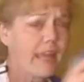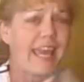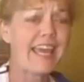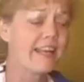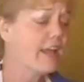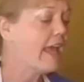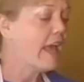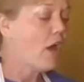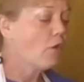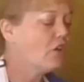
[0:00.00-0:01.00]
And
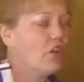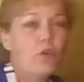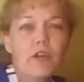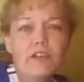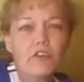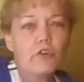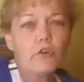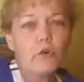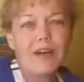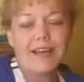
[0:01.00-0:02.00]
you can do,